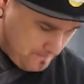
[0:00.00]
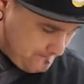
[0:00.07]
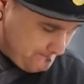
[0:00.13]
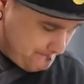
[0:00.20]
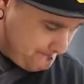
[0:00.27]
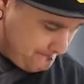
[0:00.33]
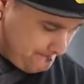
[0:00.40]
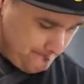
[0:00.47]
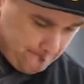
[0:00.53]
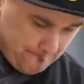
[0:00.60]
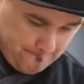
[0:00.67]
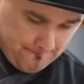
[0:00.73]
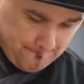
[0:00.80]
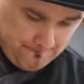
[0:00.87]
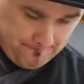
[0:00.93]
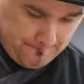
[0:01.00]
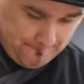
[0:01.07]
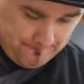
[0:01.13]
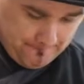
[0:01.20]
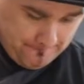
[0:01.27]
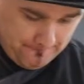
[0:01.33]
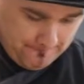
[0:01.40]

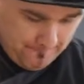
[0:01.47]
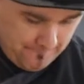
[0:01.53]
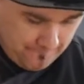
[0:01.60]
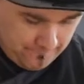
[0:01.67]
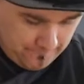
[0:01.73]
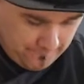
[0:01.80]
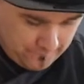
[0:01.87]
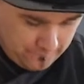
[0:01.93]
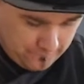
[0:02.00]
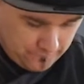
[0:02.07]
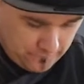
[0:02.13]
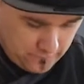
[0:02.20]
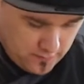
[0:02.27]
Nobody speaks.